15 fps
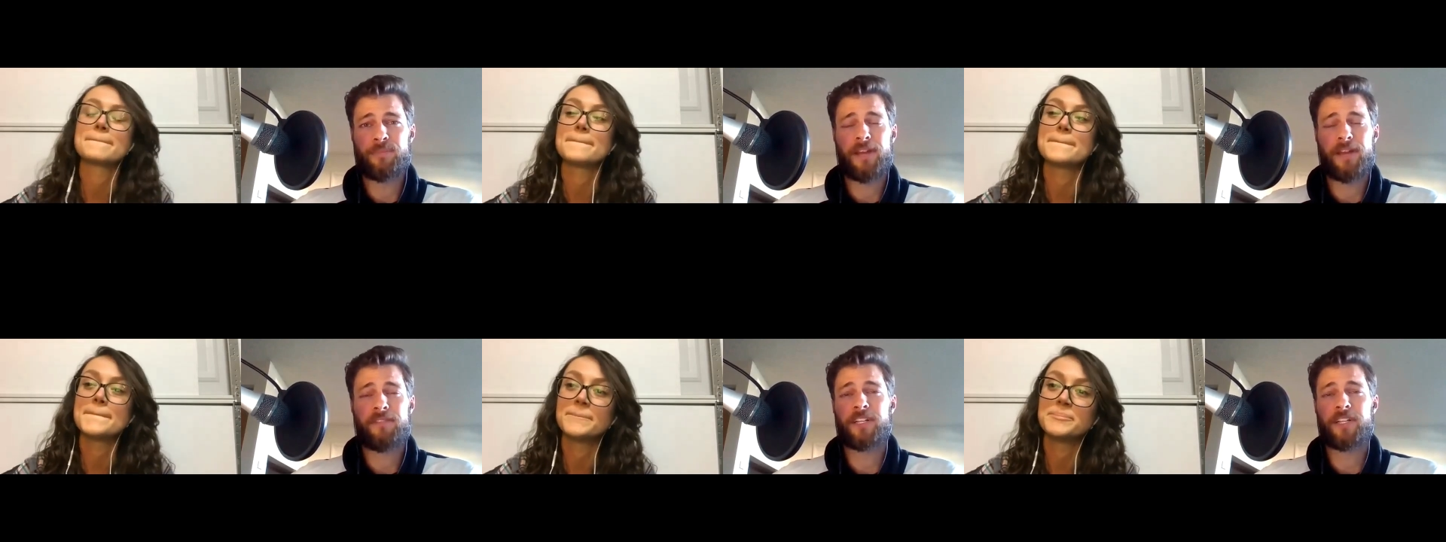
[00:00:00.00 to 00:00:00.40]

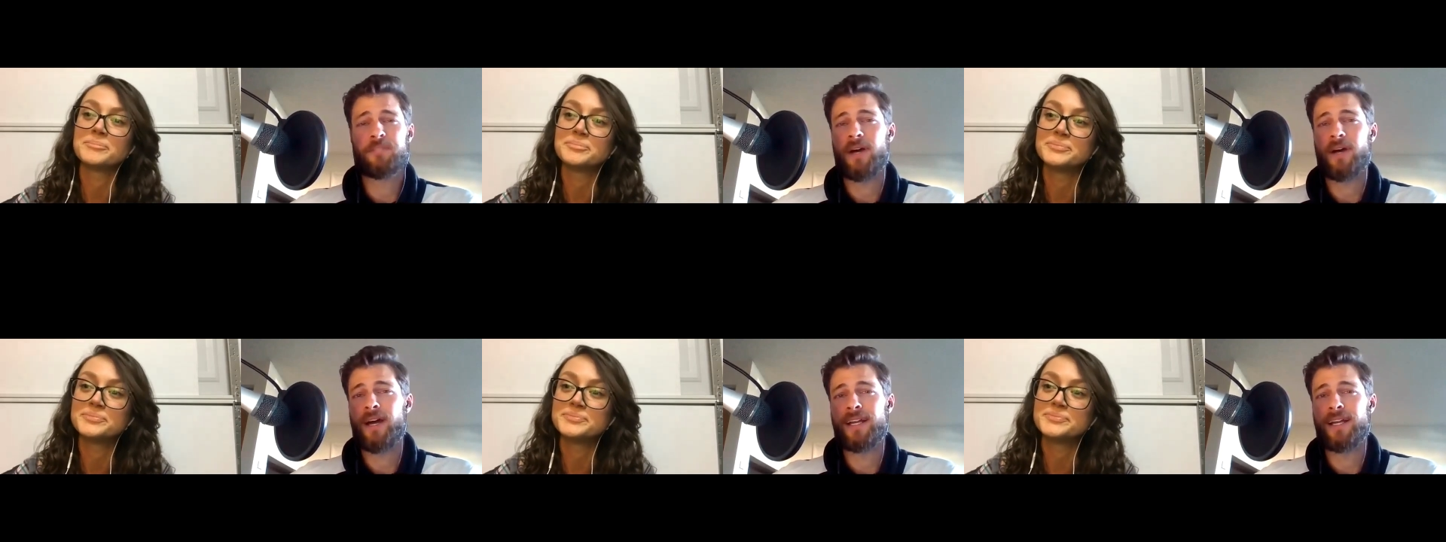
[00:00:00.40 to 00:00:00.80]
Speaker 1: benefits
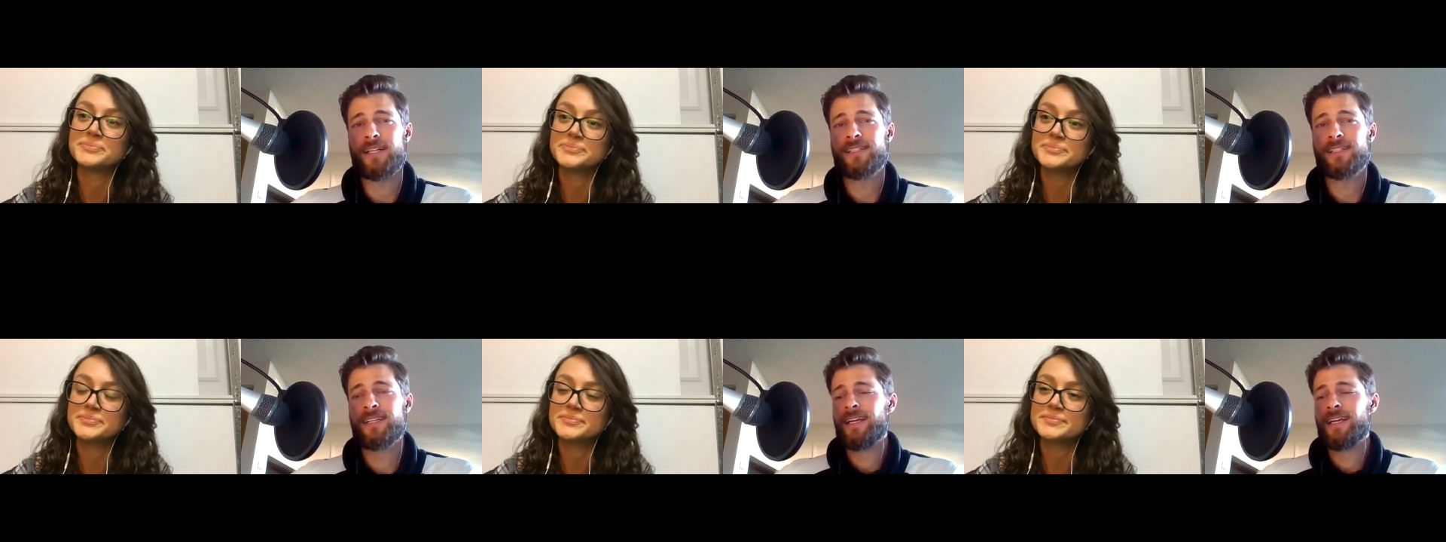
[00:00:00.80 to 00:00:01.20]

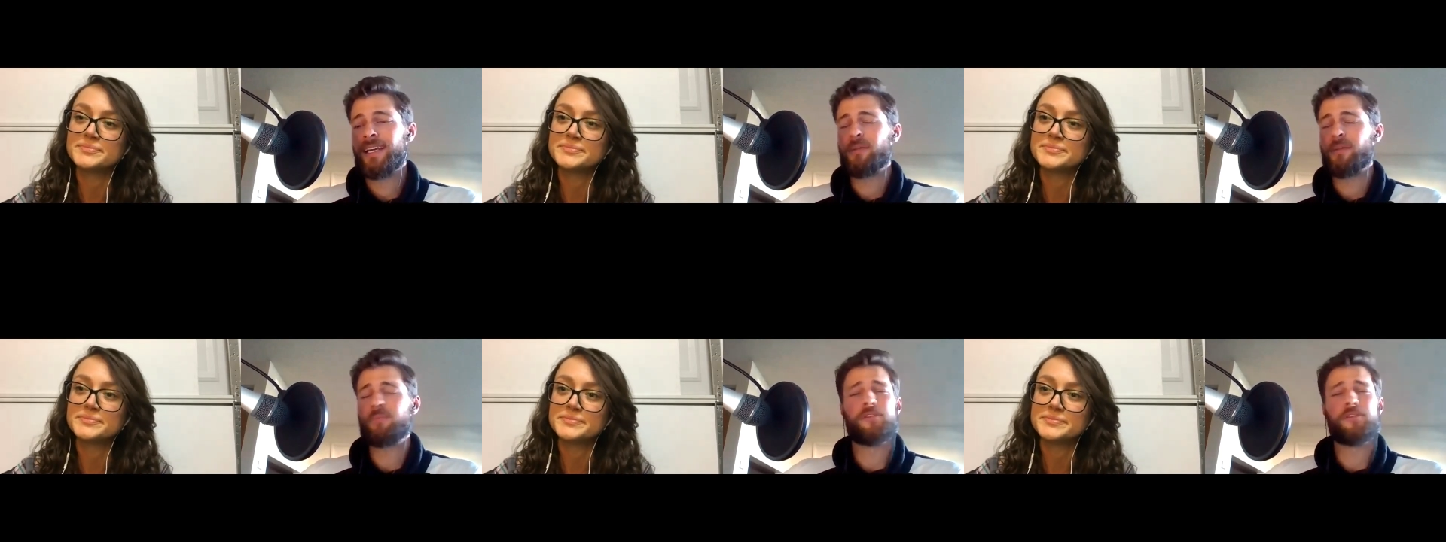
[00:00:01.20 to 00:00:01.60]
behind
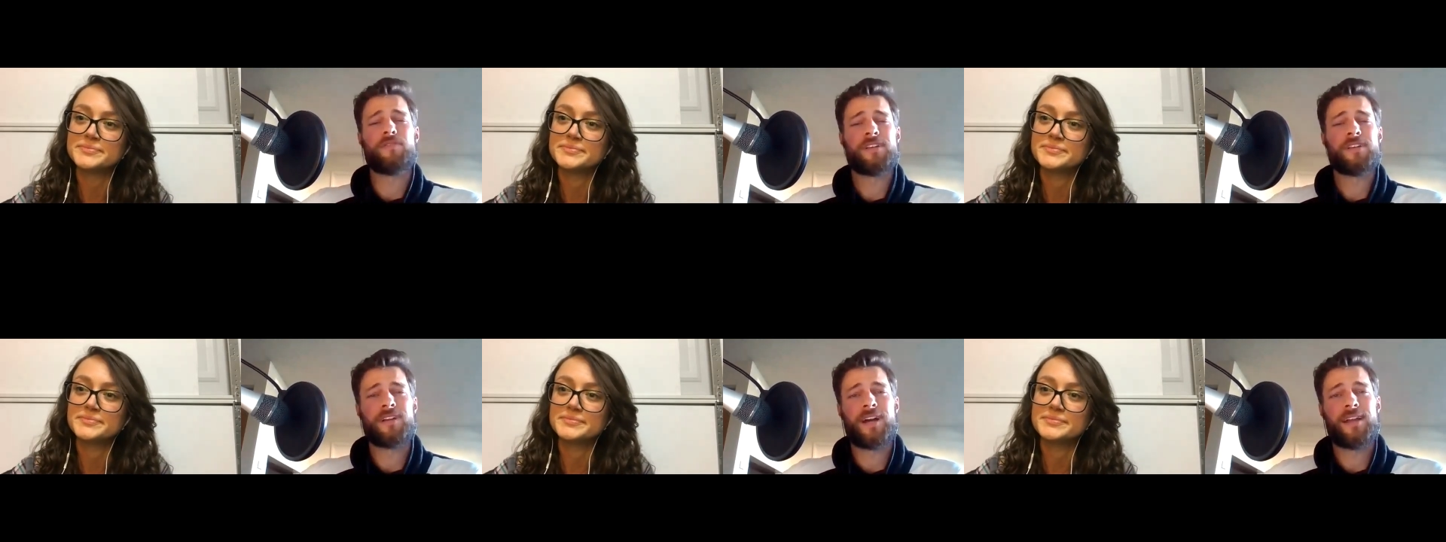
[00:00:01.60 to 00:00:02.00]

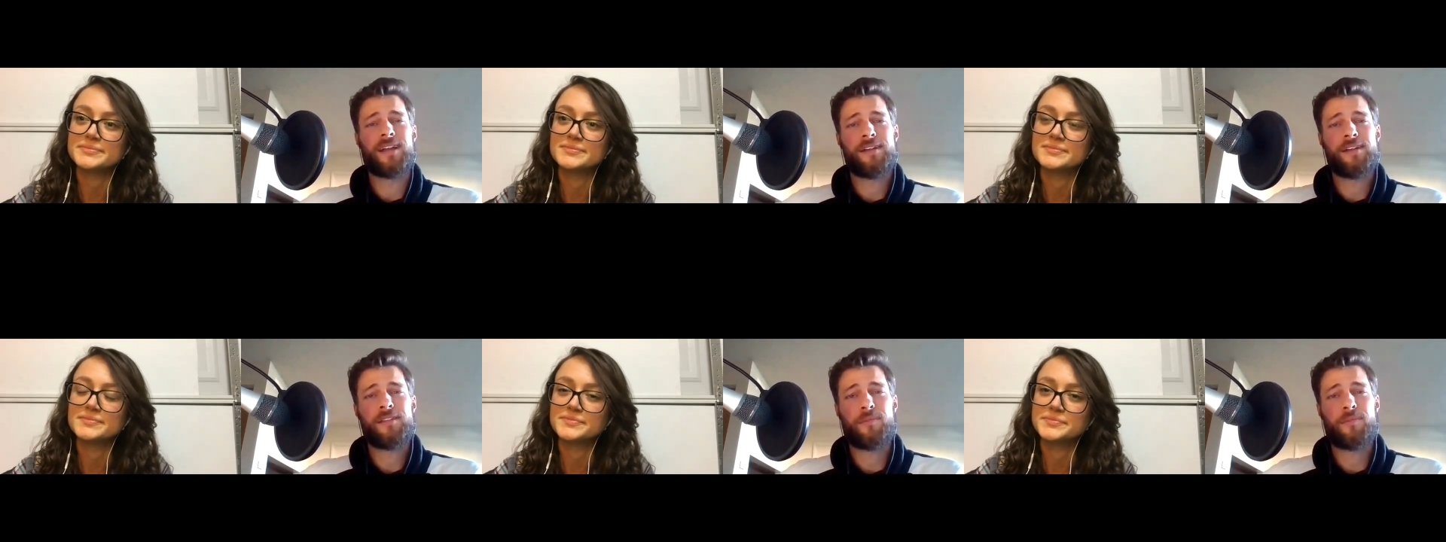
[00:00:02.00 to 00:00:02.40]
improving your gut
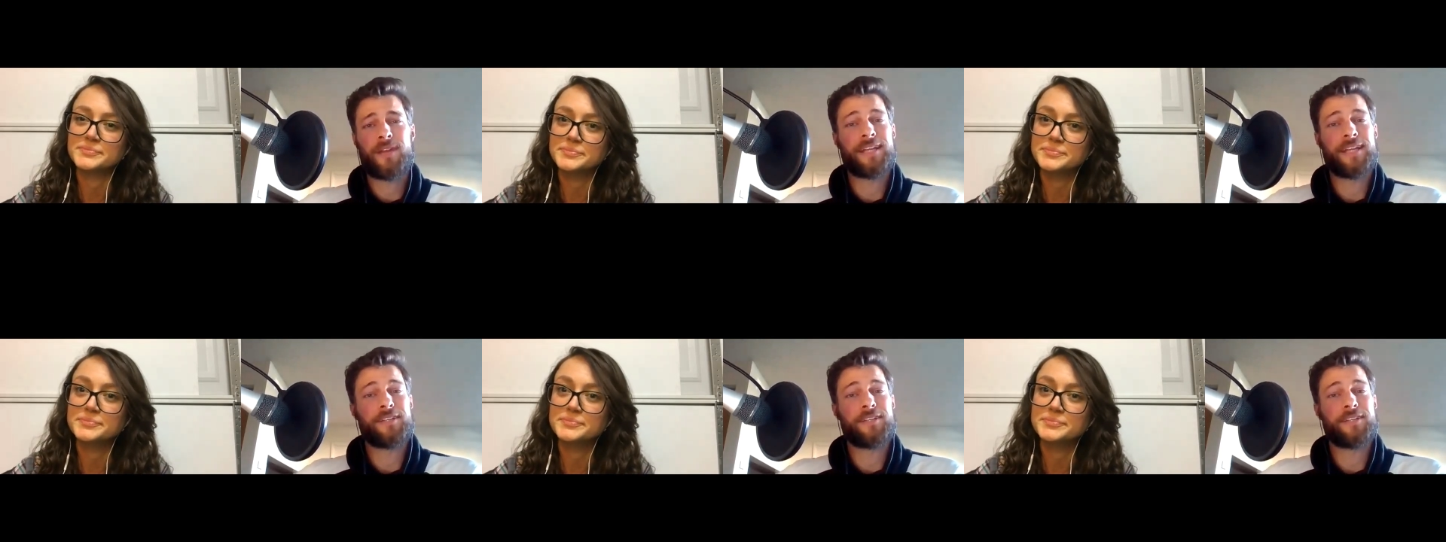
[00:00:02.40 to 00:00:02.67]
health, but I